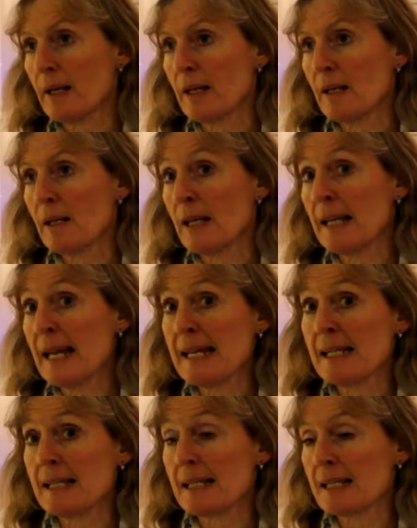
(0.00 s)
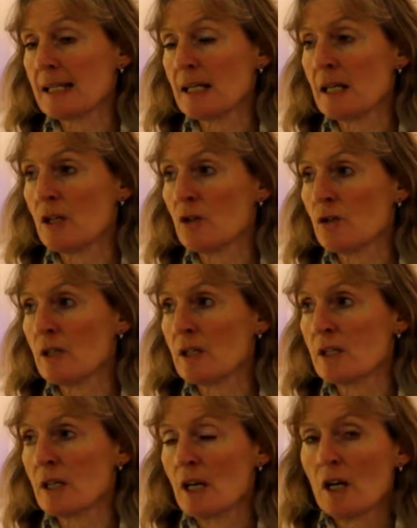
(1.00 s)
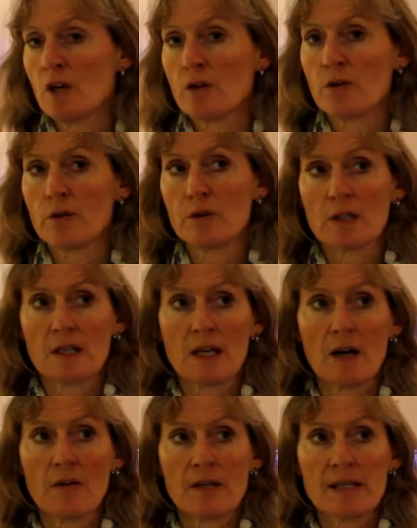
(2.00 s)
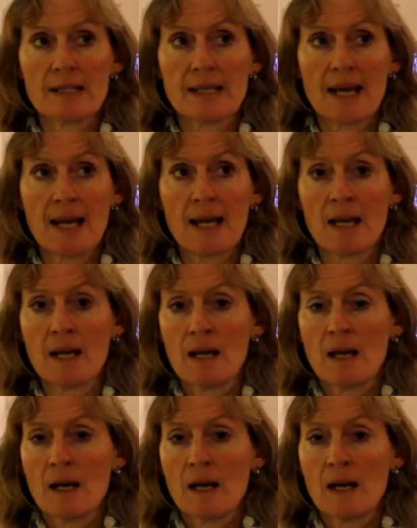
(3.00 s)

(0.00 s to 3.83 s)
in the late 1600s through to the current day,